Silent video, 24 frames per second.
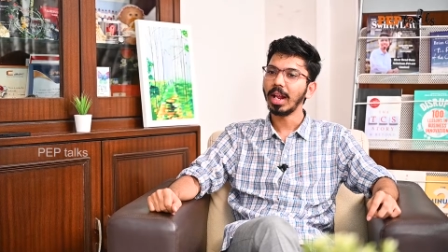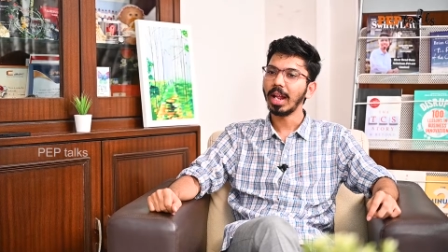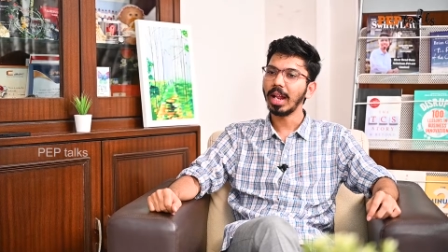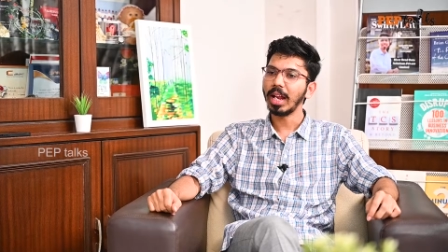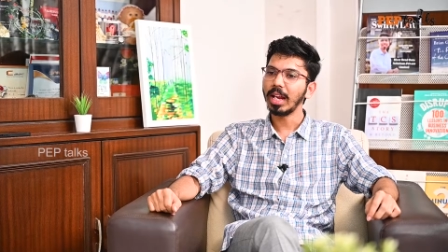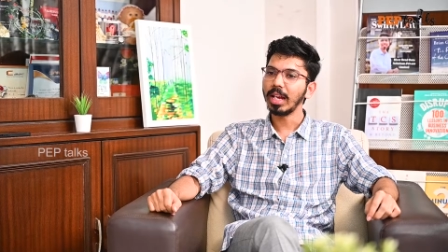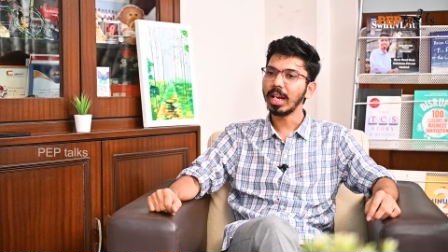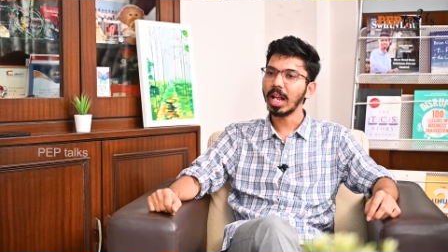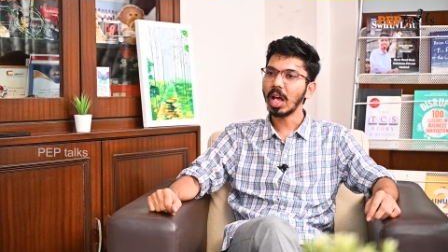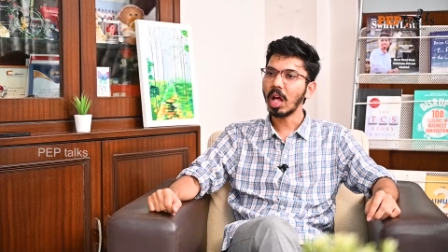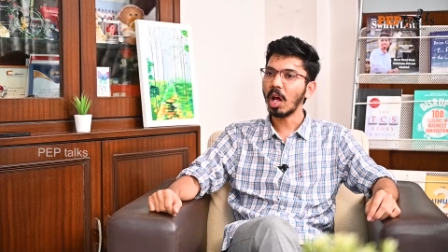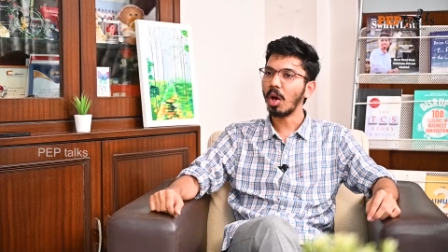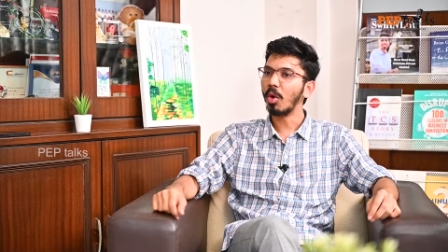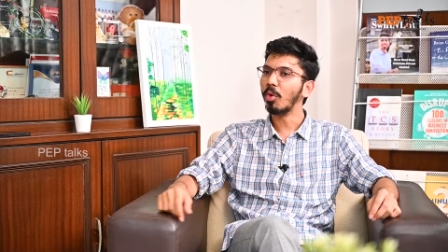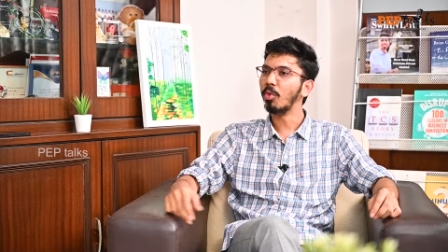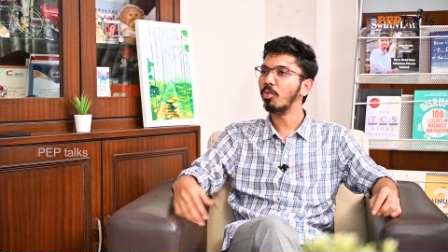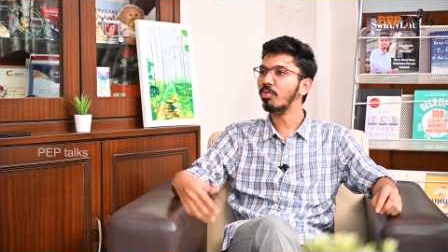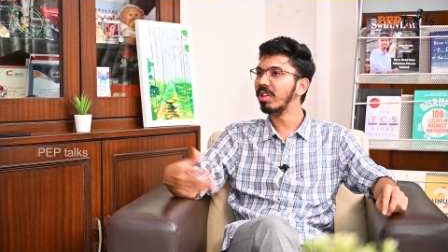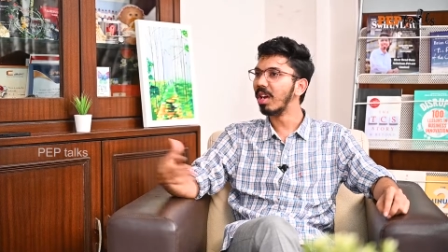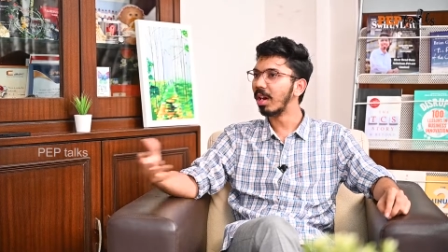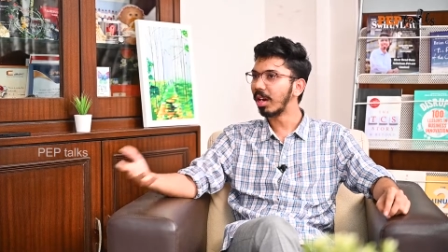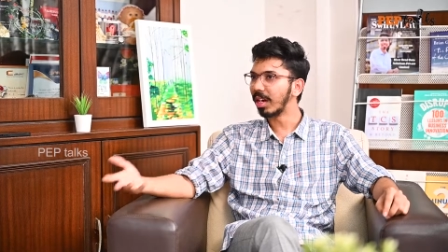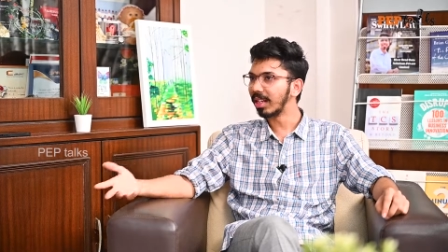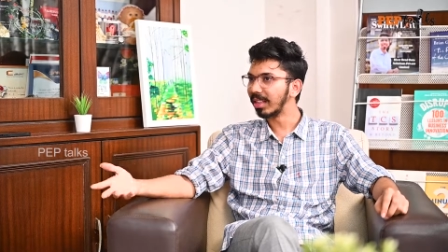and how
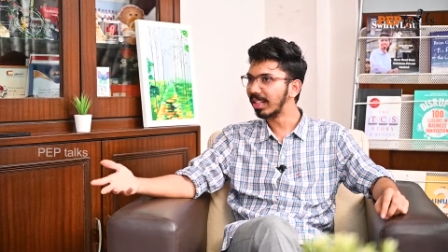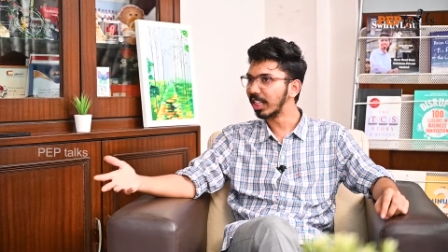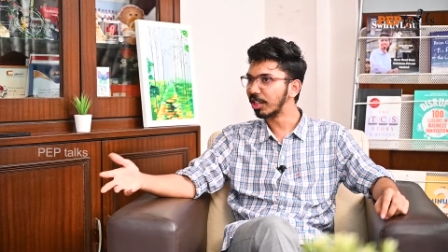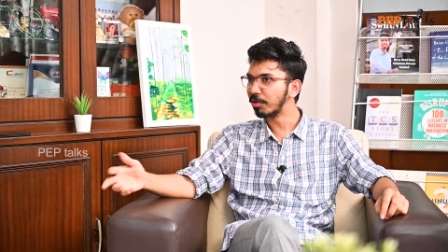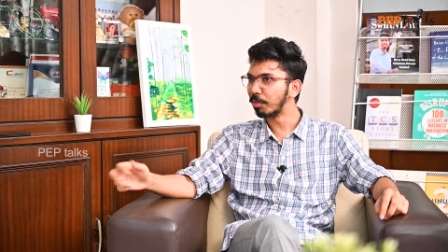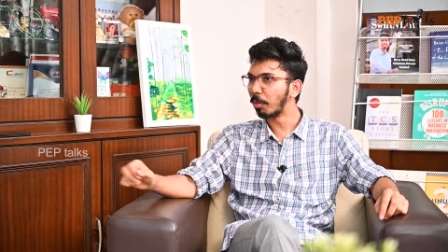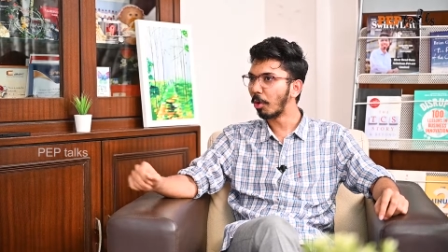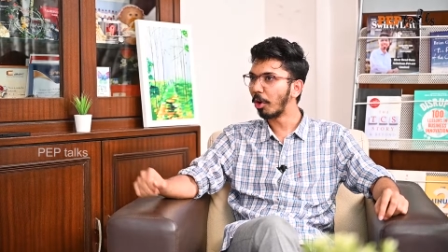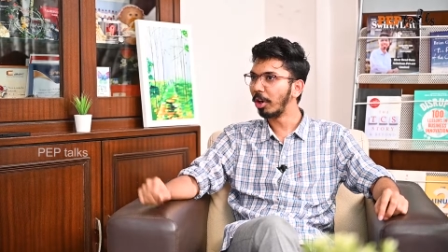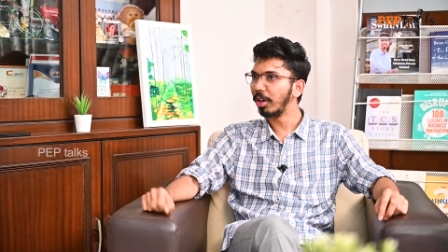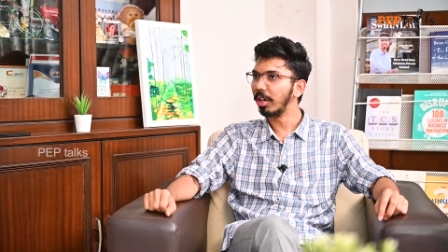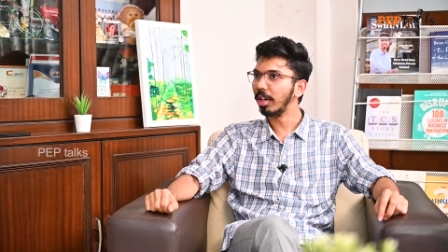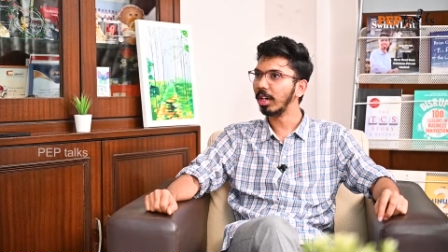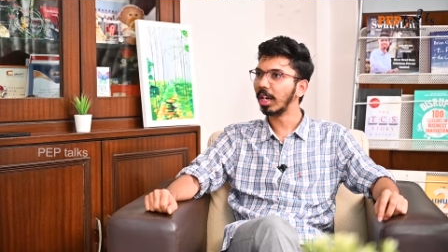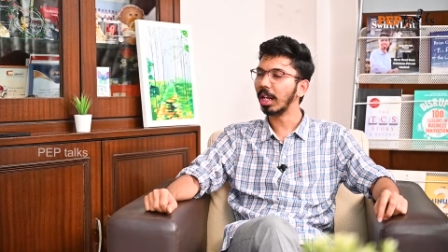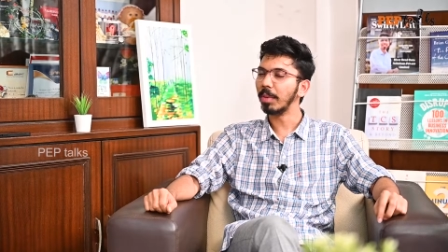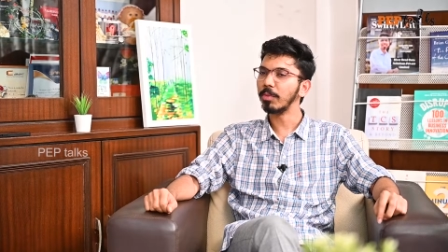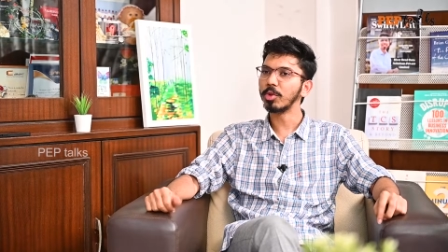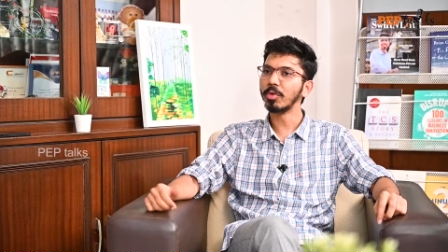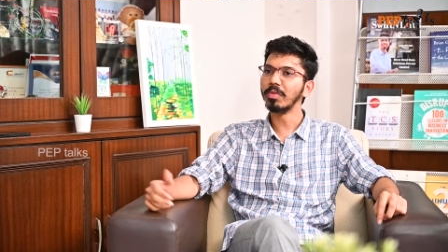we are at this point in time.